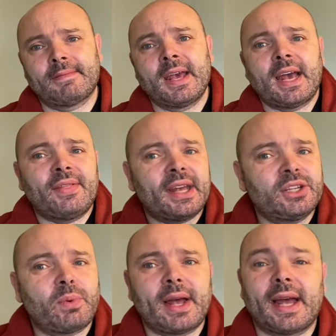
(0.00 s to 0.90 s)
And that's
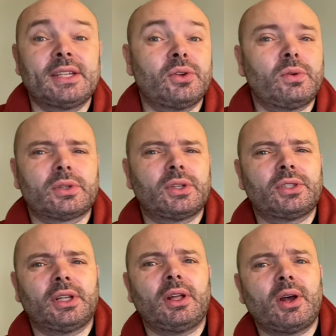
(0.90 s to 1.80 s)
why I talk such
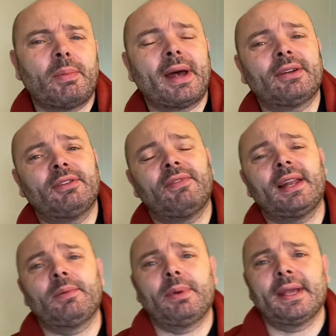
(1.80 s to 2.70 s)
a lot about
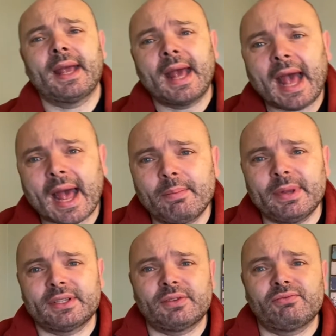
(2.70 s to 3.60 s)
developing
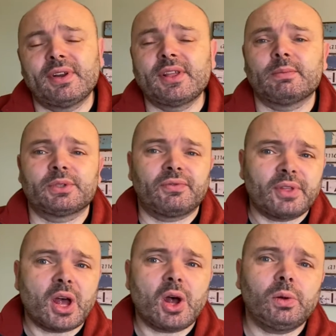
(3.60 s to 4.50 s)
habits and rhythms for
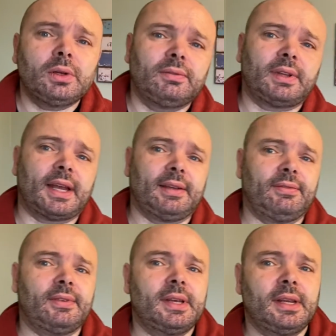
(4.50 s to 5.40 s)
the whole of
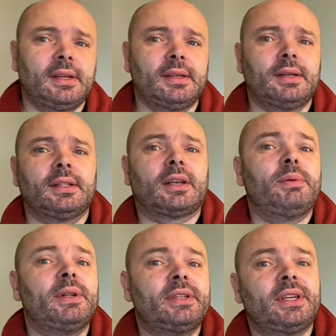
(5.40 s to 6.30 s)
life. The
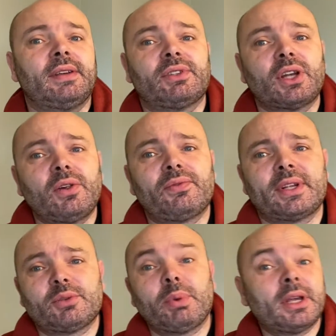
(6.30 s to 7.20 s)
Community of Soul
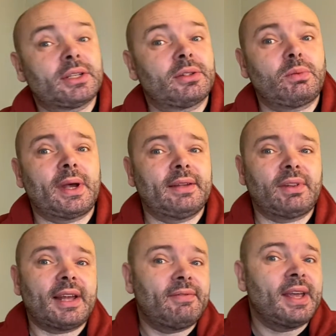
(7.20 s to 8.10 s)
Friends Personal Way of
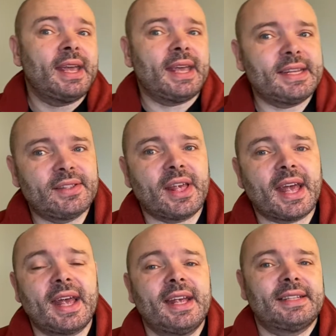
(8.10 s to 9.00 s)
Life is
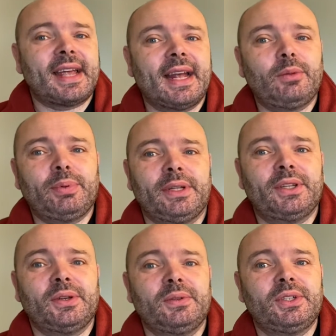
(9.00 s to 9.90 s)
there to help you
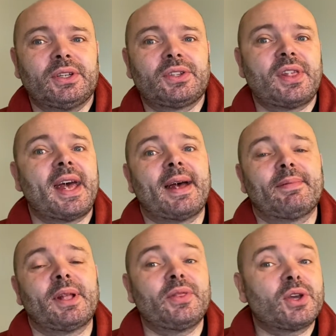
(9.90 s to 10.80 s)
do just that.
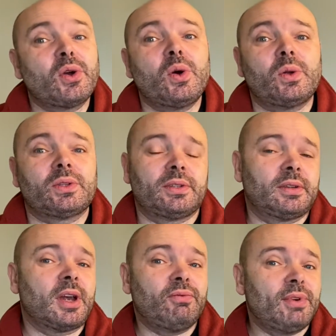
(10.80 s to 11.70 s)
And the course,
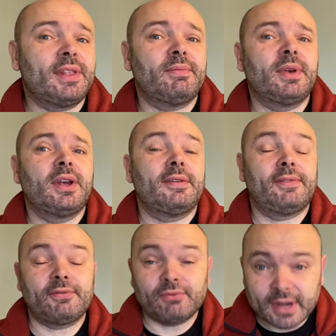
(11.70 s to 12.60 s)
A Rhythm
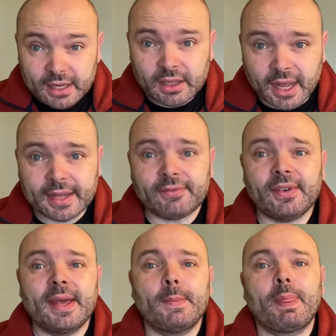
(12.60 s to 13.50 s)
for Real Life,
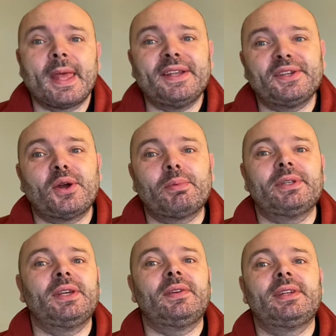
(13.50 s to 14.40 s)
is an
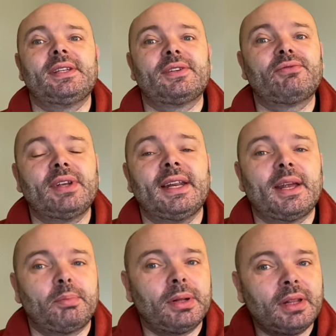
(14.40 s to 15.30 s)
opportunity to really
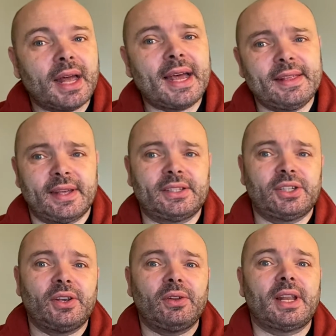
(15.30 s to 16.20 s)
apply this to
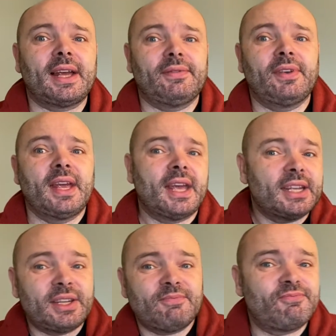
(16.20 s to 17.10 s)
your life
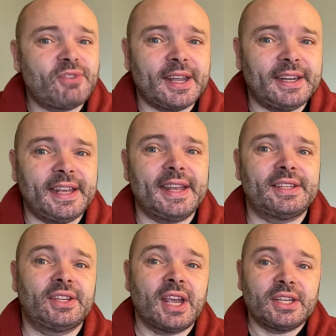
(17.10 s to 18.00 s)
as it really
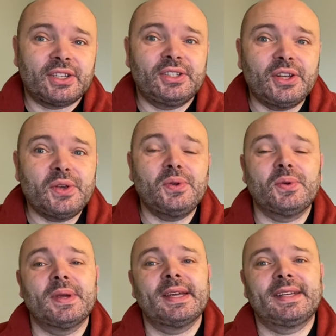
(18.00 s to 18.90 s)
is. So do
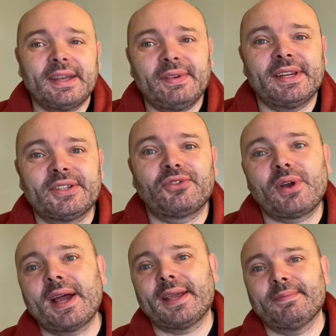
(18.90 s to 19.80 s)
give it a
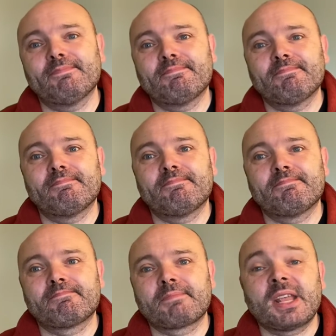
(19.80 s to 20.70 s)
try.
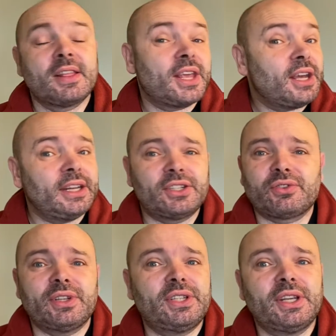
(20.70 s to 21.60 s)
The earliest
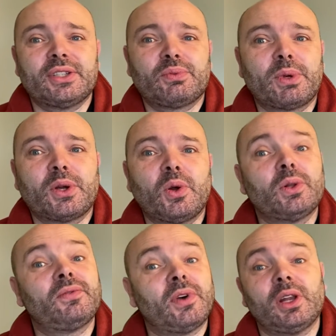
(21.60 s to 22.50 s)
Christians were called
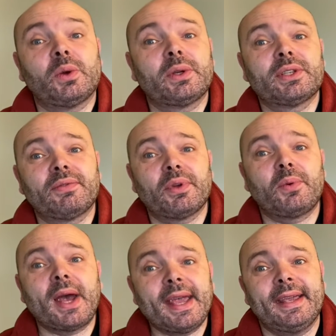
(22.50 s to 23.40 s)
followers of the
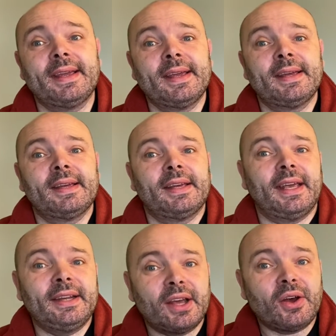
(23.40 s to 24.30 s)
way.
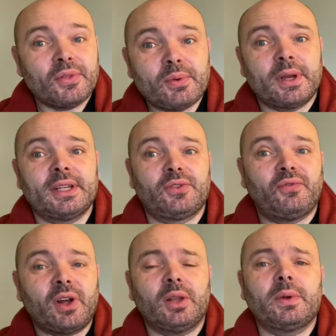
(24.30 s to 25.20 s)
In other words,
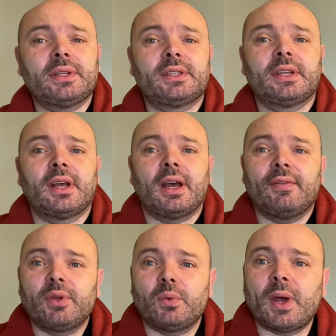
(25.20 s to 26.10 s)
followers
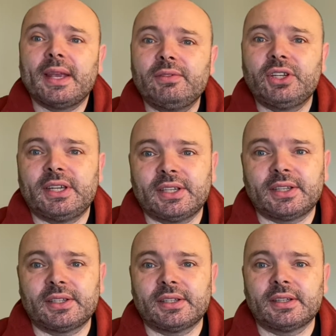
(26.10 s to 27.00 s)
of the way of
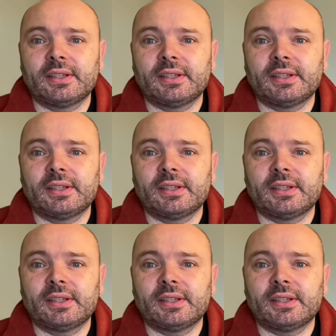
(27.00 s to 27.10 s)
Jesus.